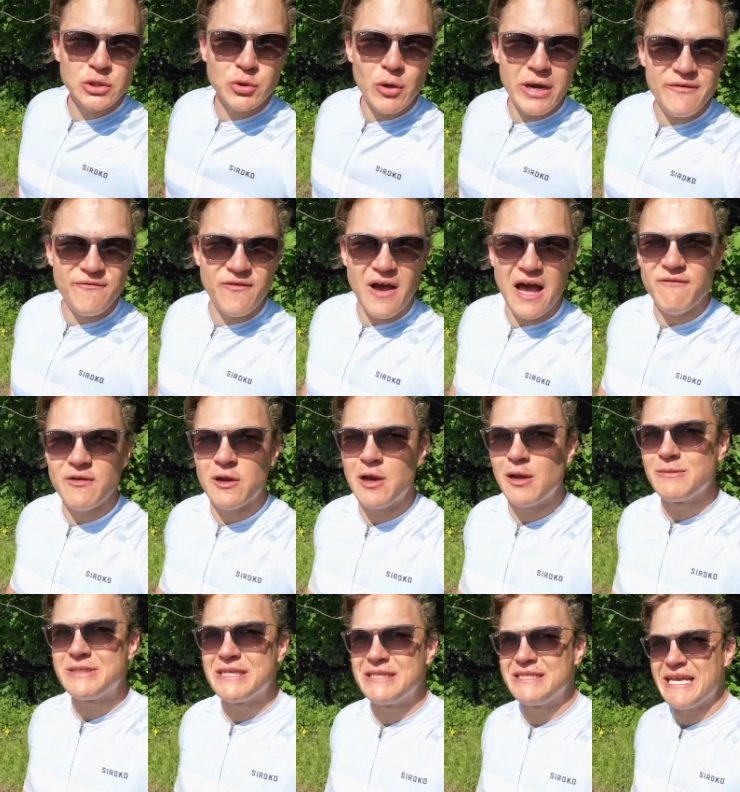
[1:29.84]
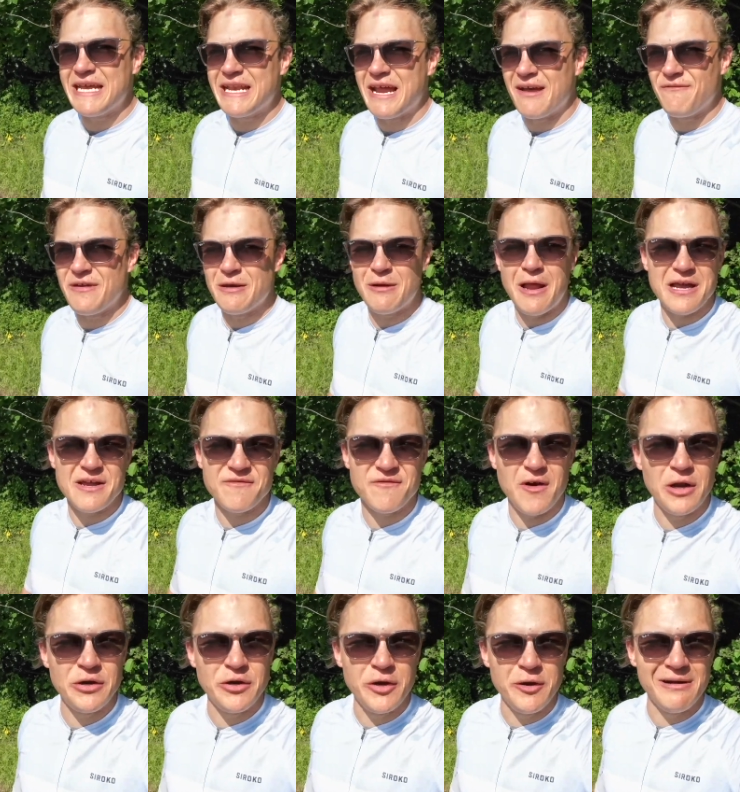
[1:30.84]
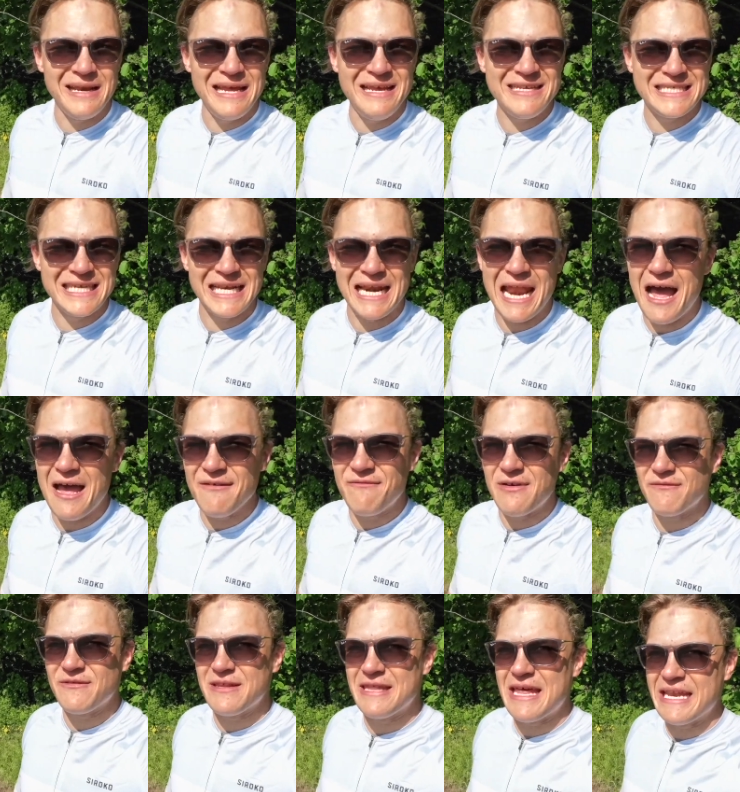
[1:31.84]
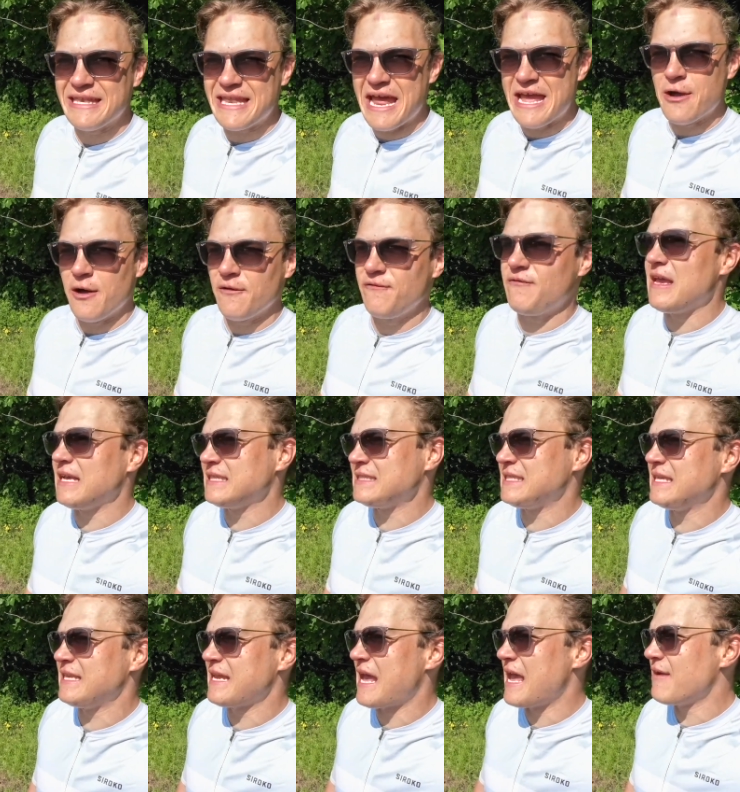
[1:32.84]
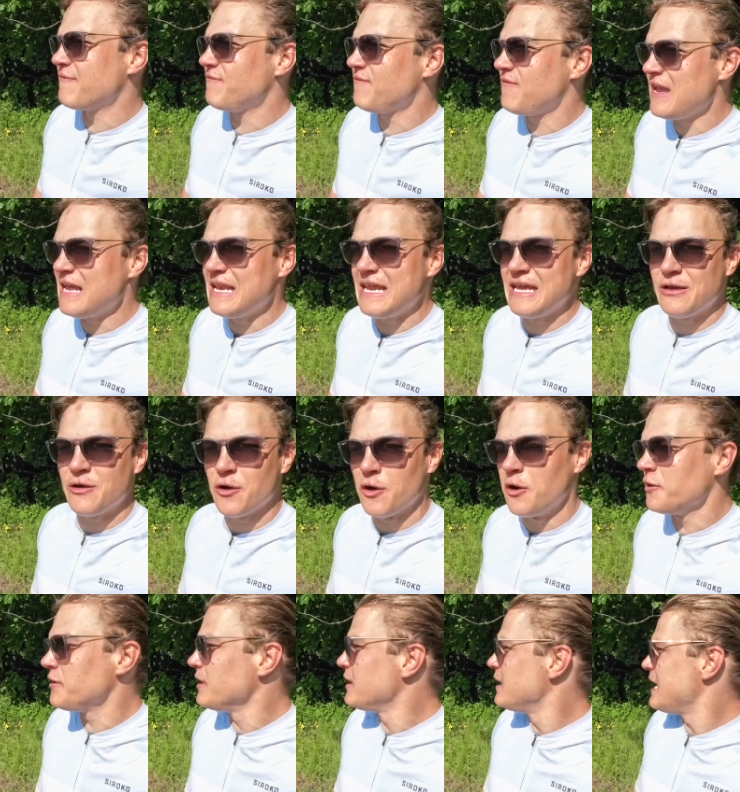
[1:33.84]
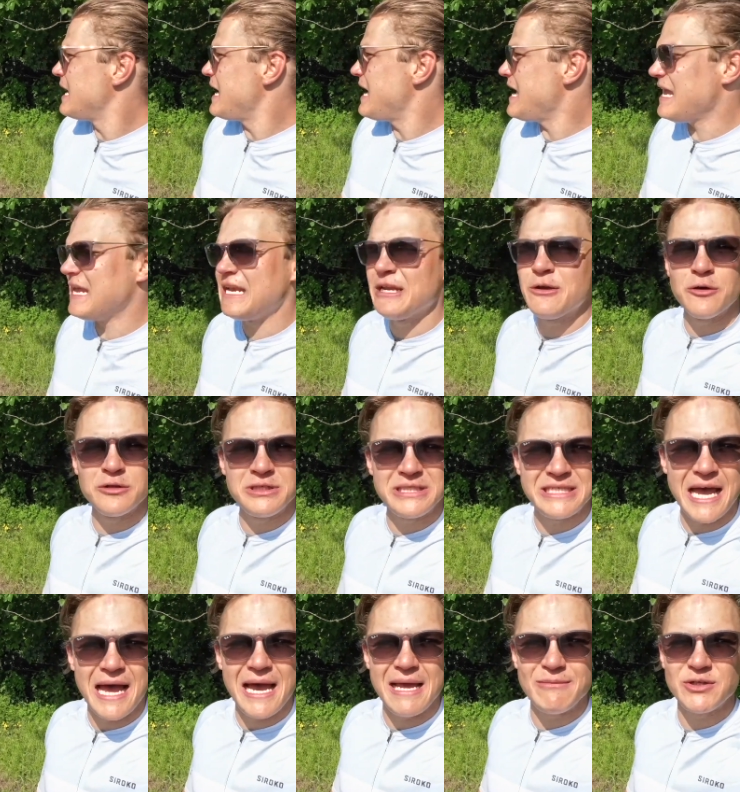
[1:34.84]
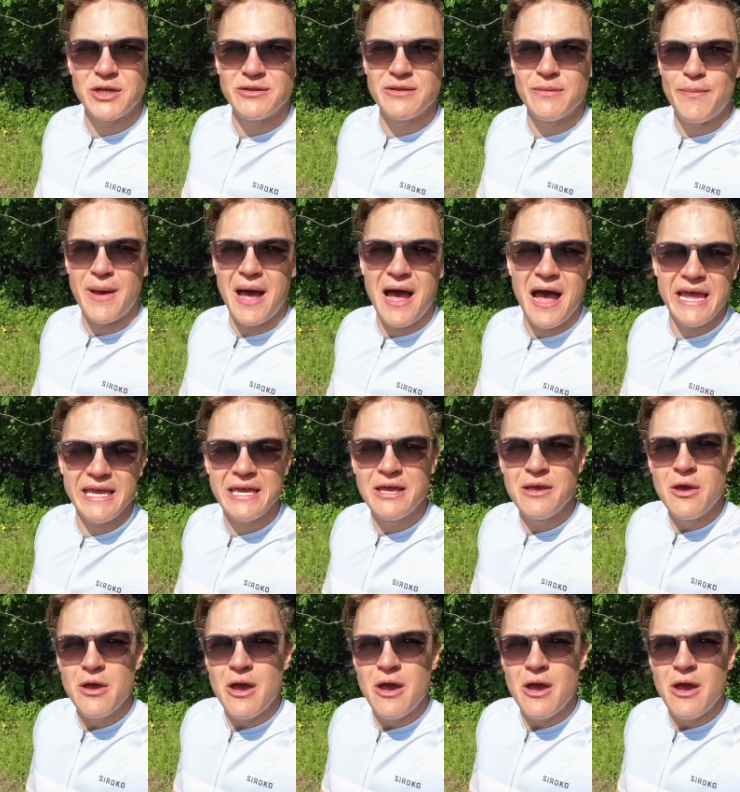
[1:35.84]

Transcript: 25 kilometers in. I feel like I've got a new lease of life after that day off yesterday. I'm feeling good, hitting good times on the bike.